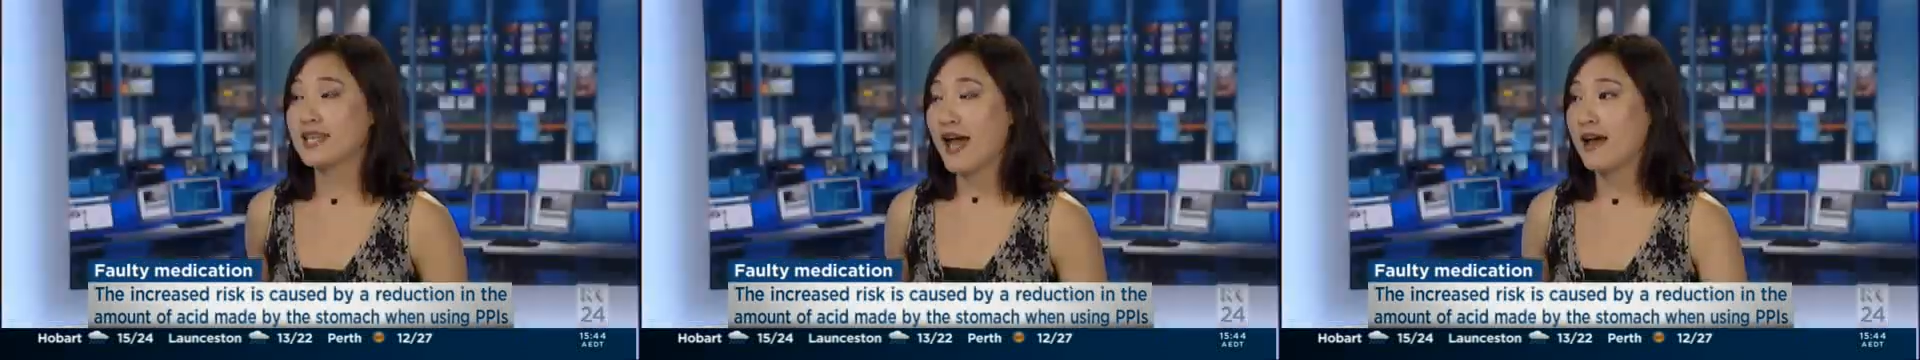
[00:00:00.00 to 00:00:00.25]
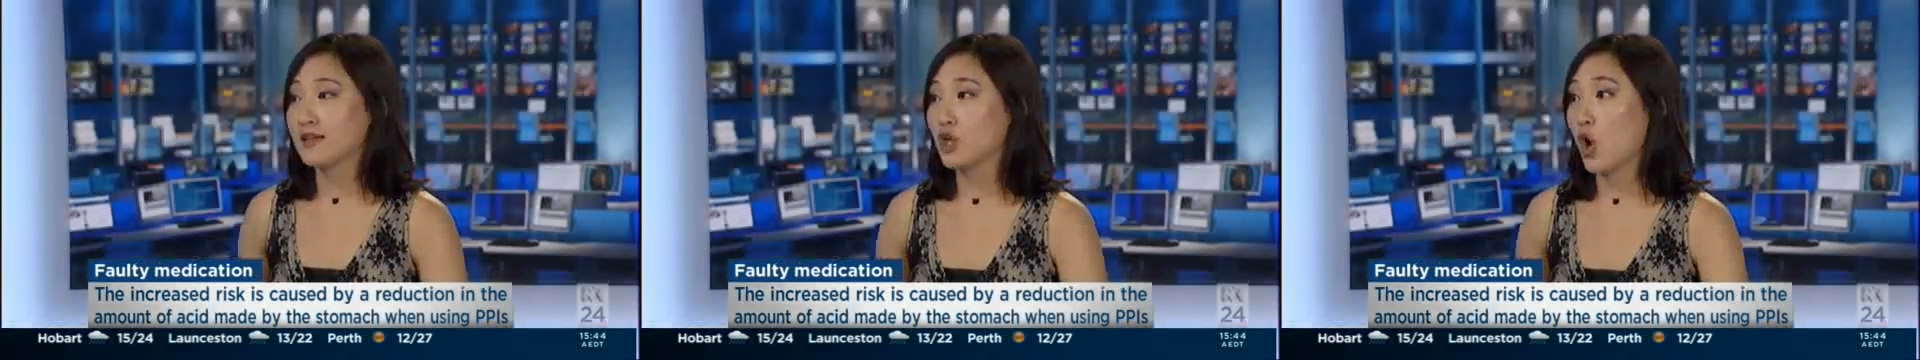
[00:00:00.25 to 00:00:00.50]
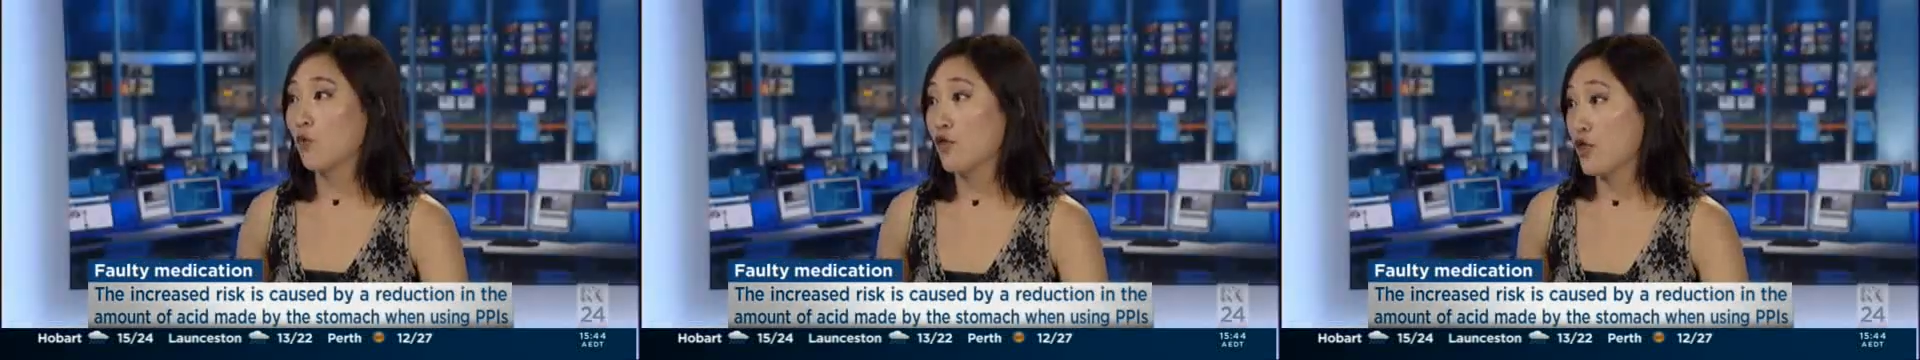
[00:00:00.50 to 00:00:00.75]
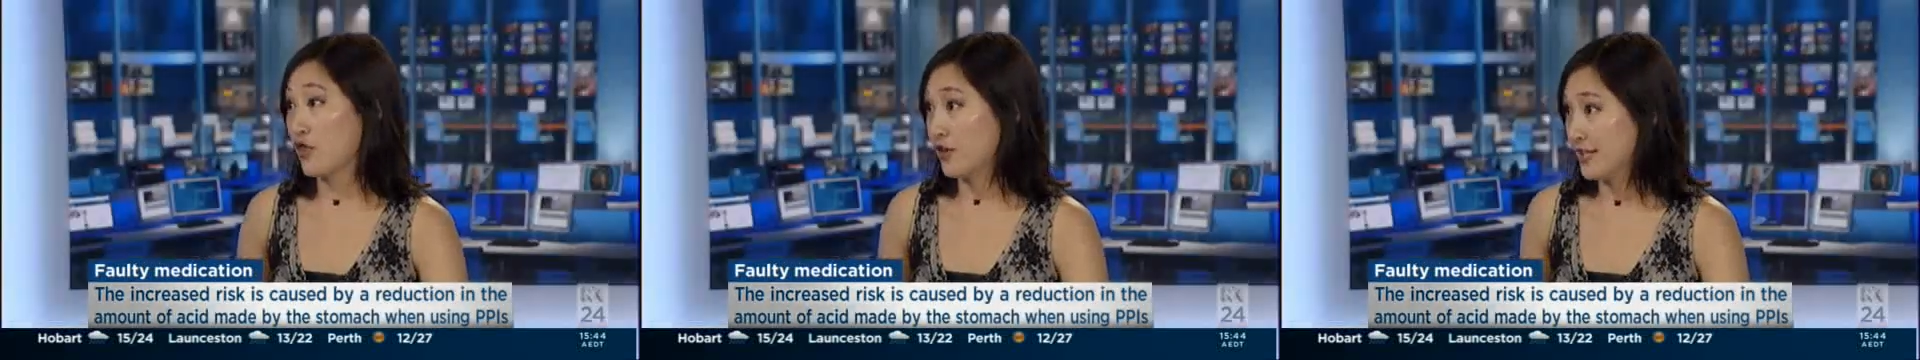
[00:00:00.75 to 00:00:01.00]
at over
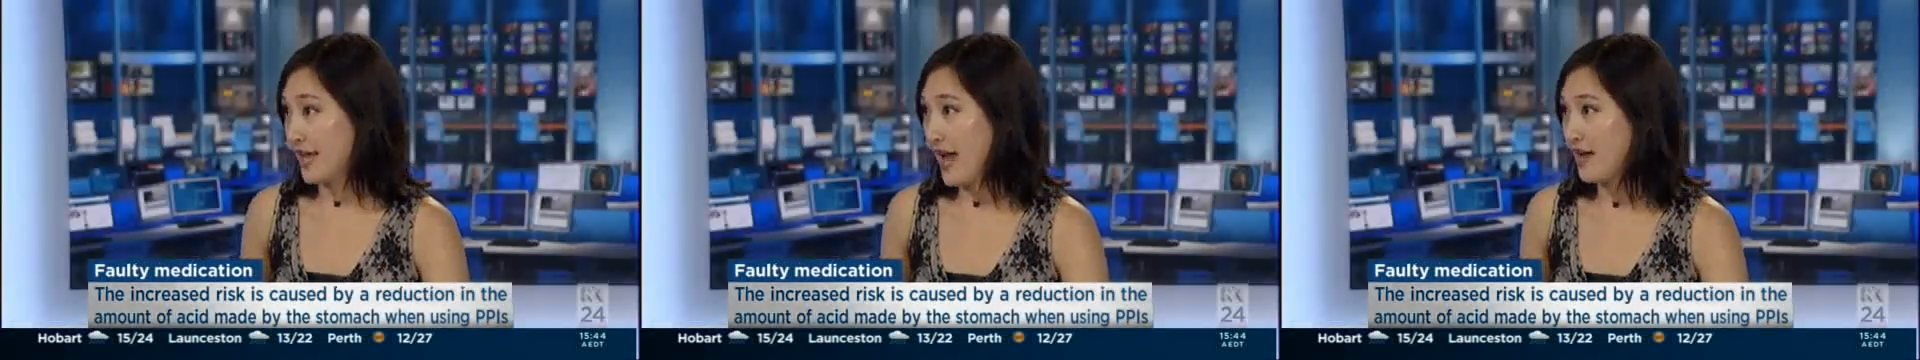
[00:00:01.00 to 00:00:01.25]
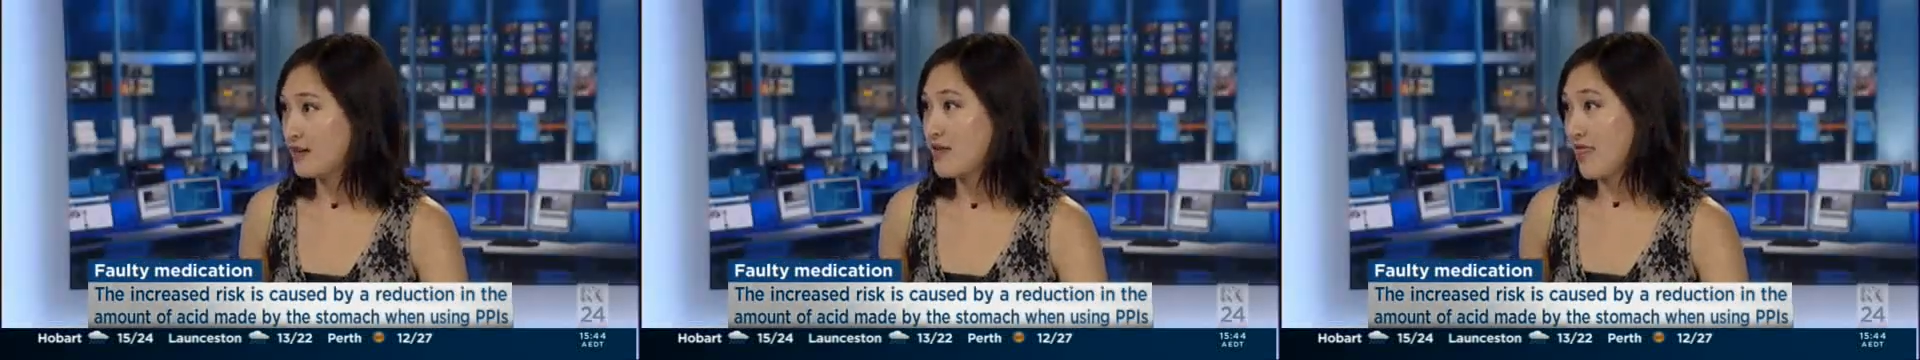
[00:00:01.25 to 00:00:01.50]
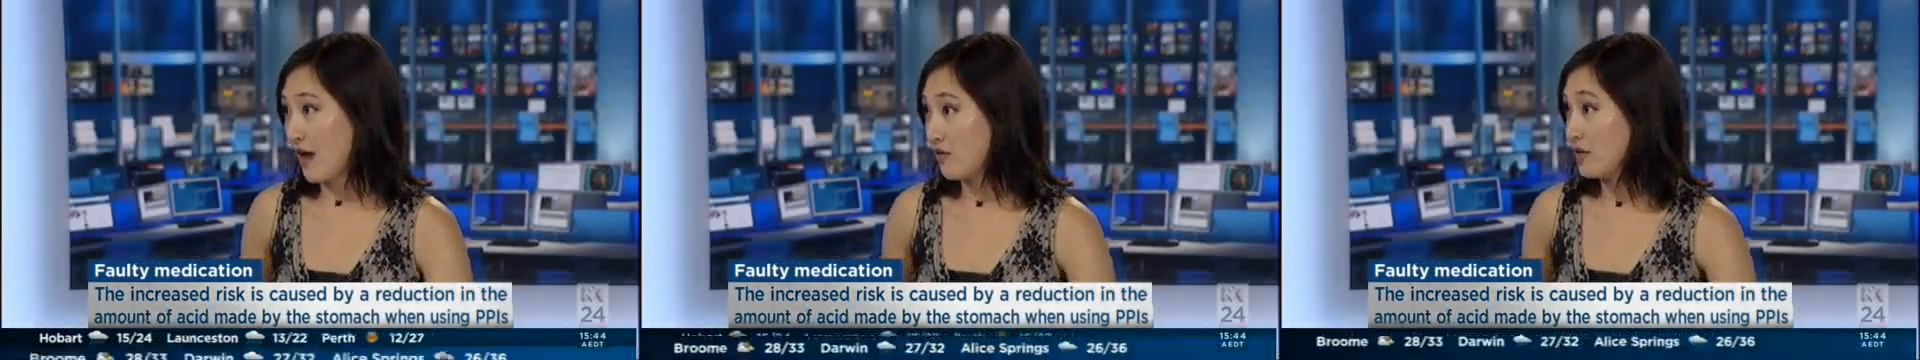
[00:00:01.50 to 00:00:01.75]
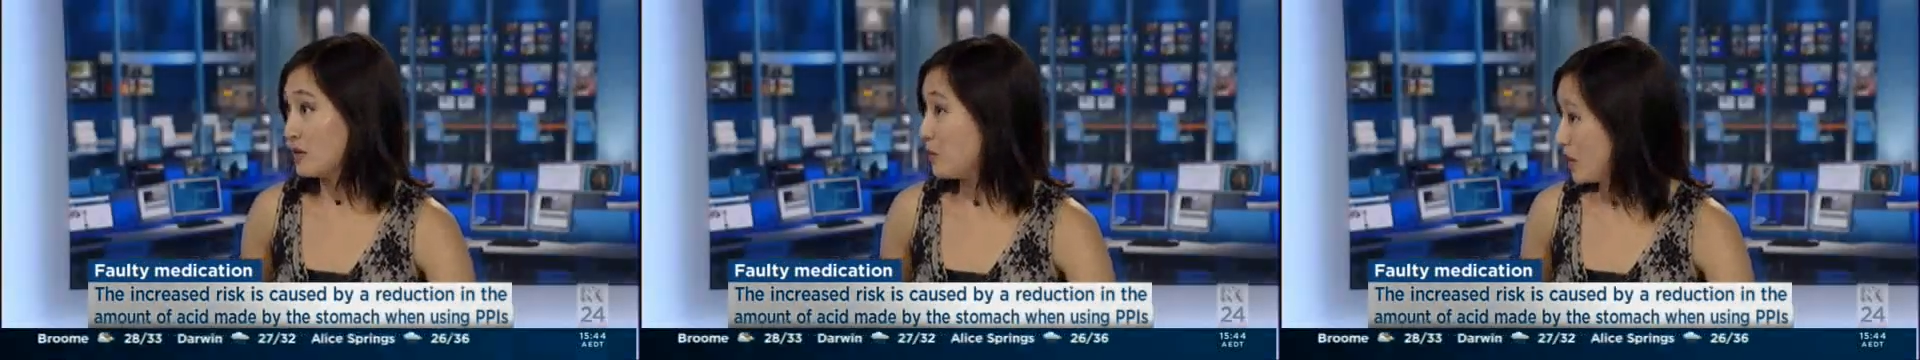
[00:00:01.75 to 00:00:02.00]

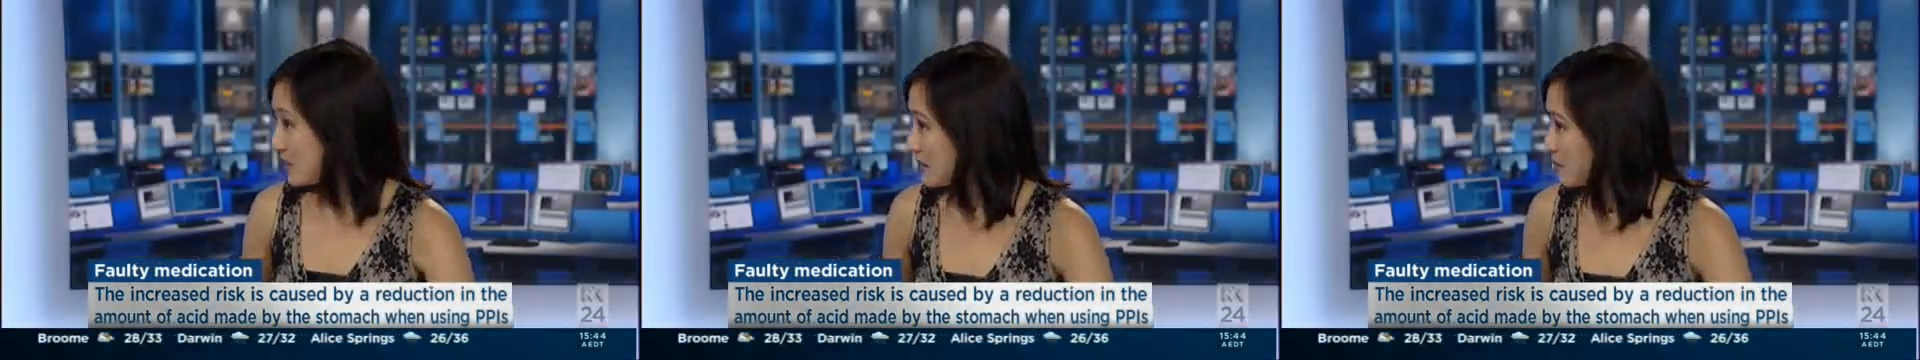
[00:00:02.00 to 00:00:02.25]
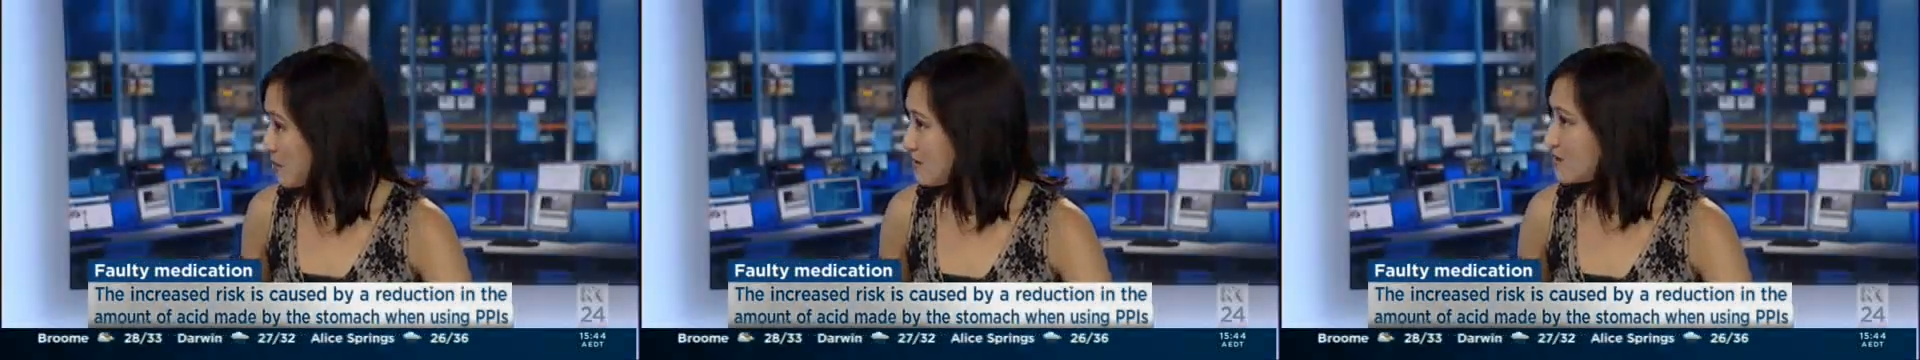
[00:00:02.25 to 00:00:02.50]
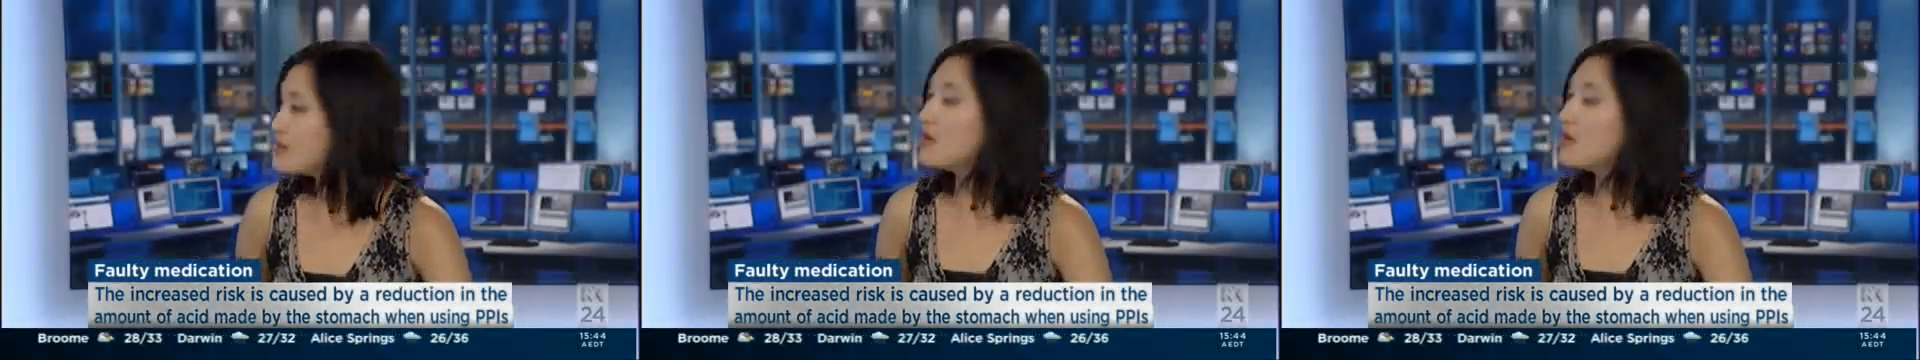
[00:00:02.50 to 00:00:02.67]
38,000 participants